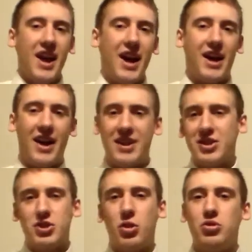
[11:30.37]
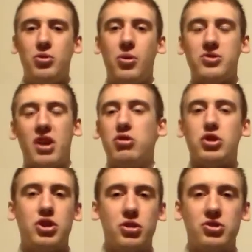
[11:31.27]
I just showed you those
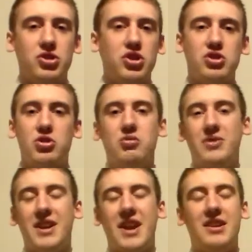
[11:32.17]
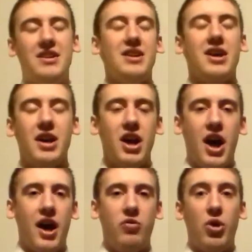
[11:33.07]
other shirts just so you get an idea
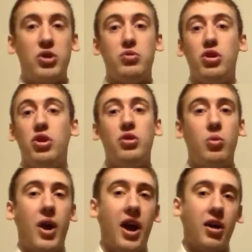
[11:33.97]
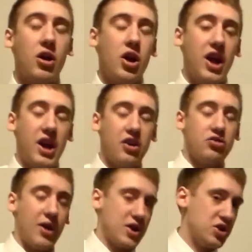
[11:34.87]
of what you could wear in a
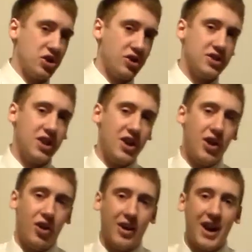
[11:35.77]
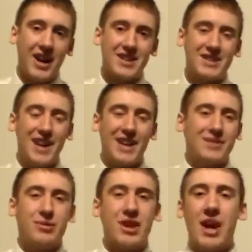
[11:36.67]
dress shirt. Alright,
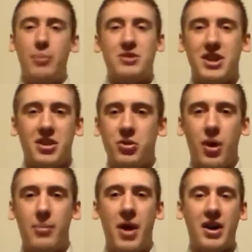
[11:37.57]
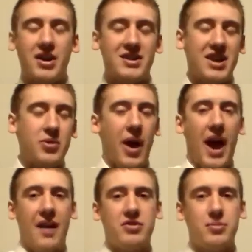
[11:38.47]
it's really up to you. I'm not going to say you
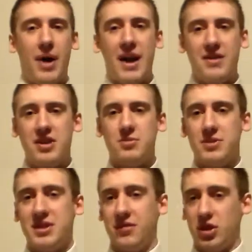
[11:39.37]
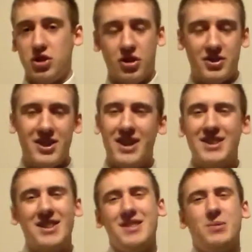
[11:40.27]
have to buy these specific shirts.
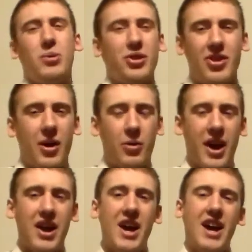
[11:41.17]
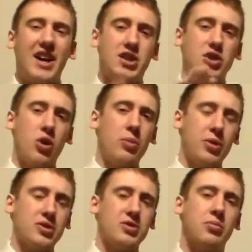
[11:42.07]
It doesn't work that way. It's your
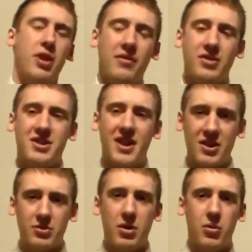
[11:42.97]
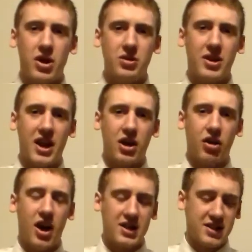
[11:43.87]
personal preference, and that's what I want you to get
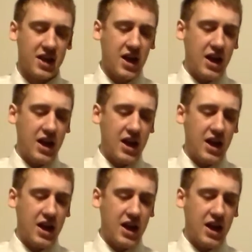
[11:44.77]
across.